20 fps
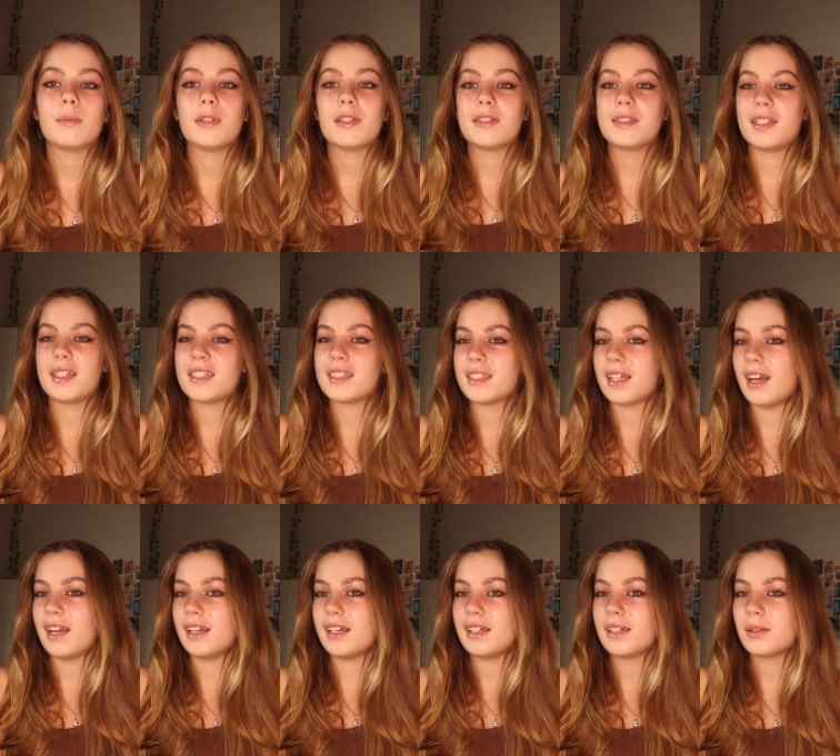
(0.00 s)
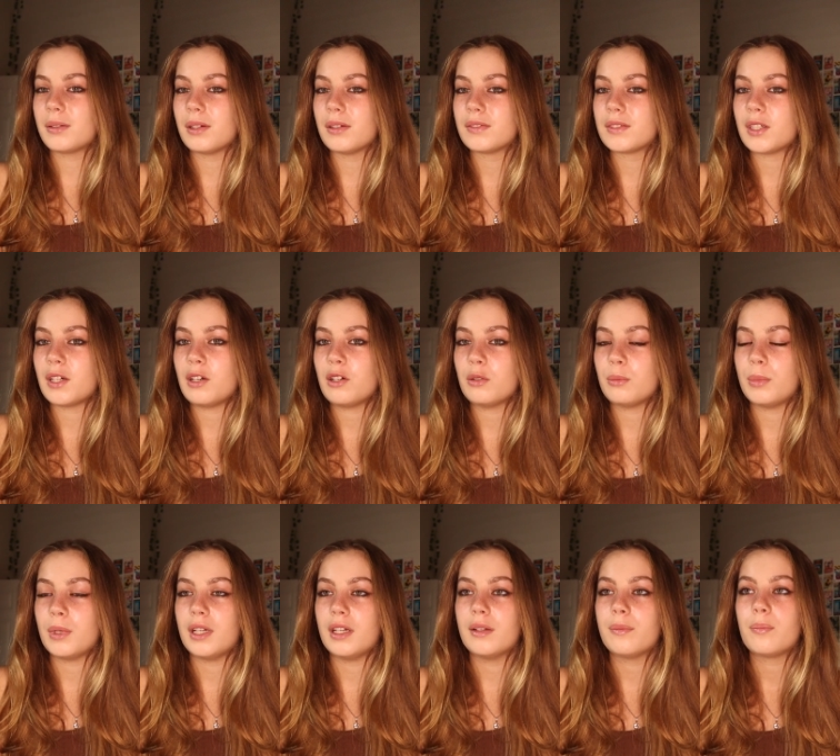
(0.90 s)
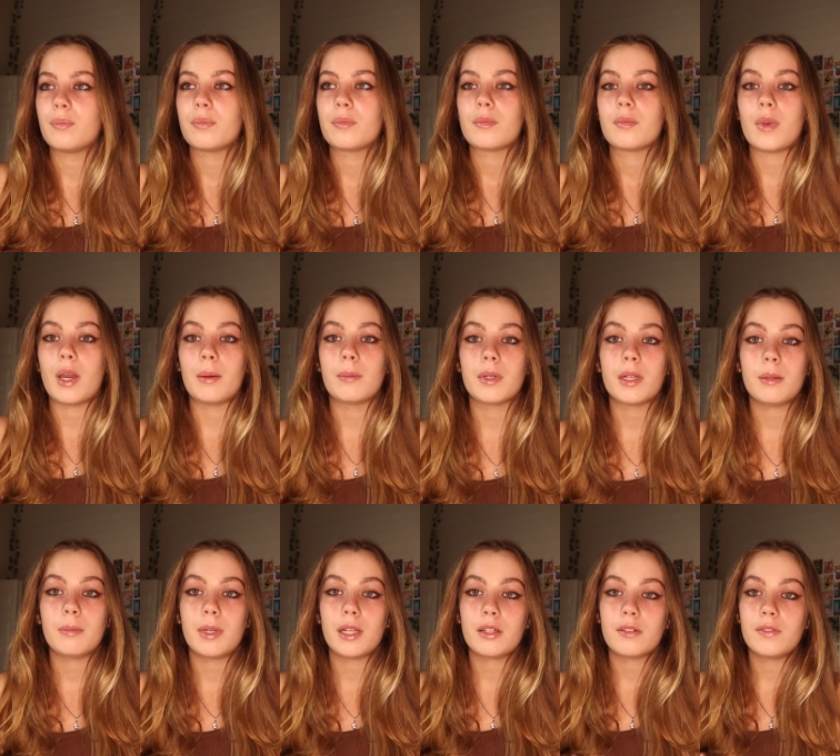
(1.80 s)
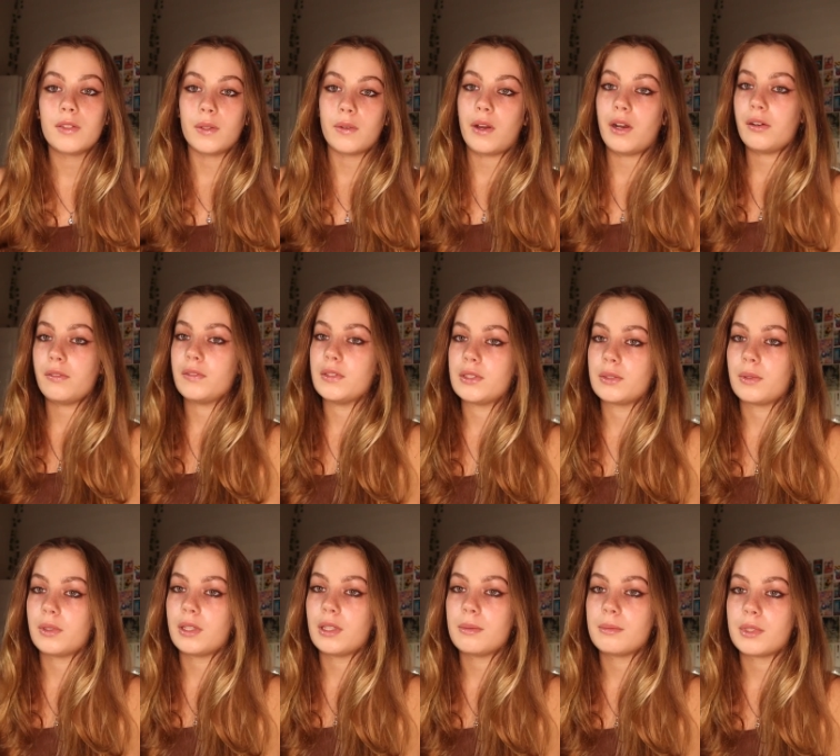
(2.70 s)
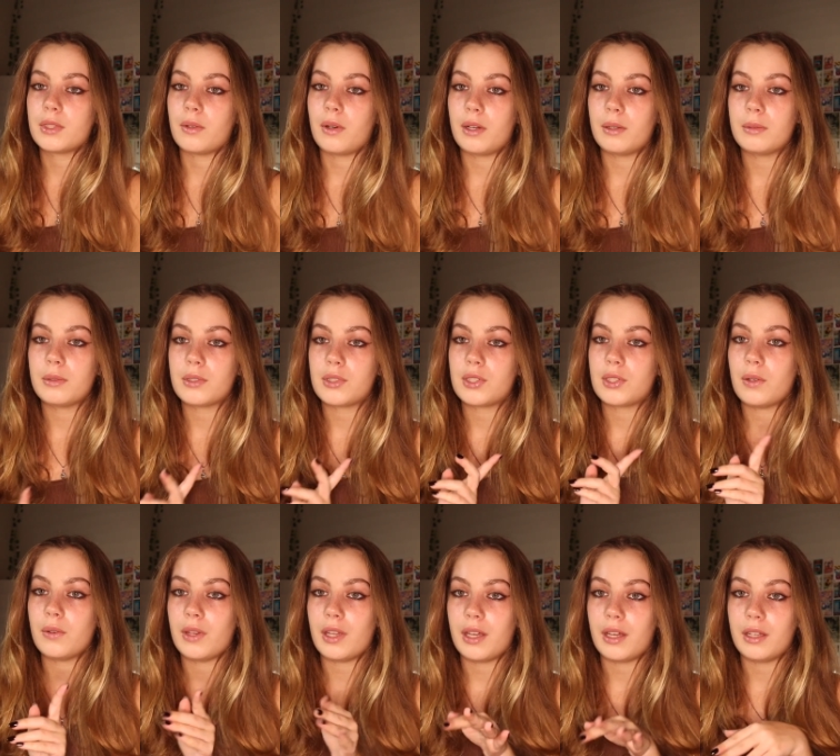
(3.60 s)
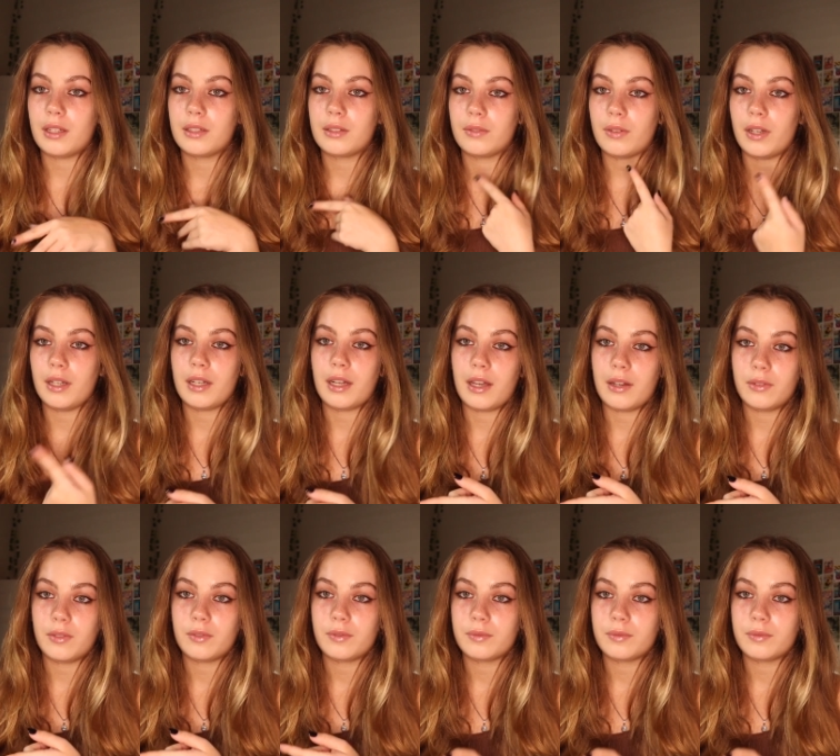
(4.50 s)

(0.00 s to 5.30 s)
most exciting thrift haul, but I'm going to make a few outfits with them, so I will show that right now.